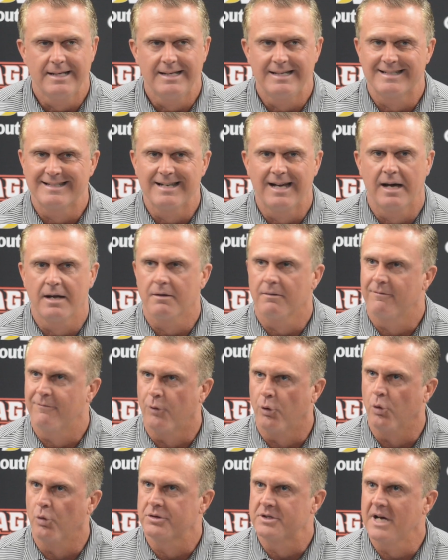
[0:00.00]
He's not a
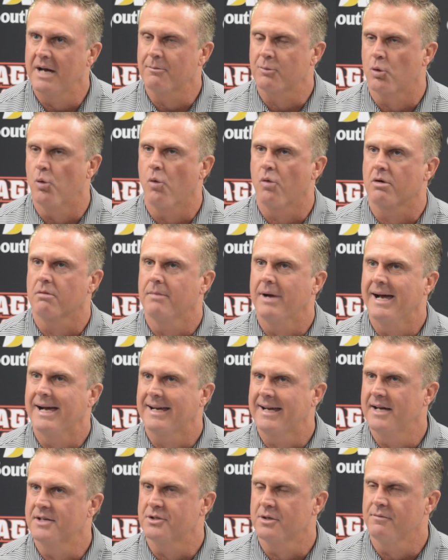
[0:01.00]
full-time
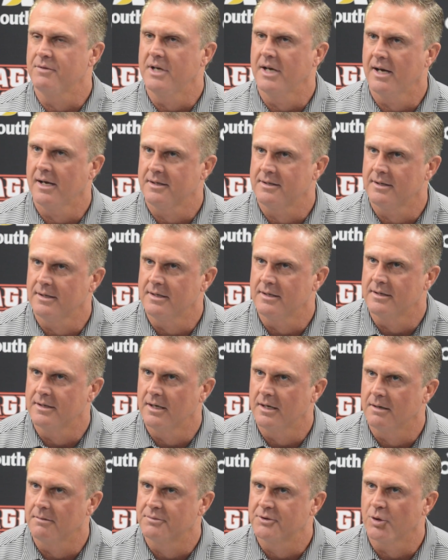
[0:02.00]
quarterback as of yet,
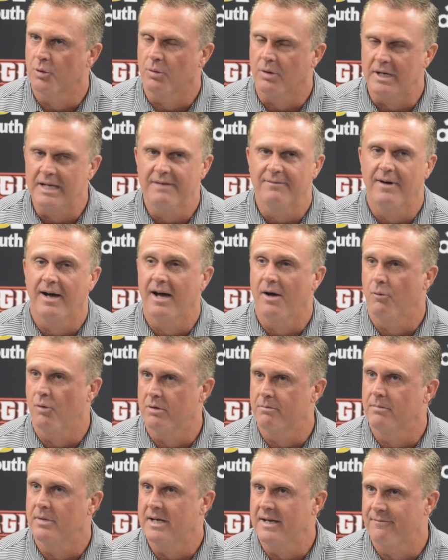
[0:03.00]
and so Levi
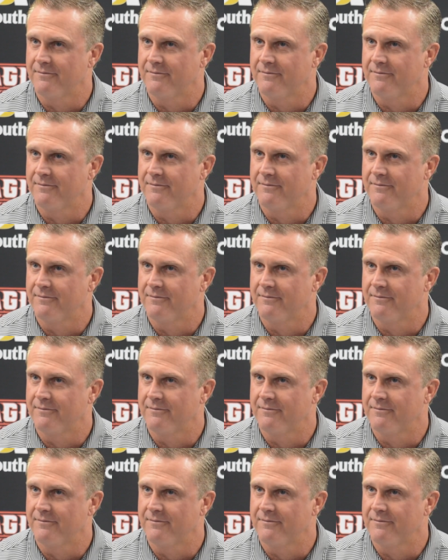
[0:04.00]
would,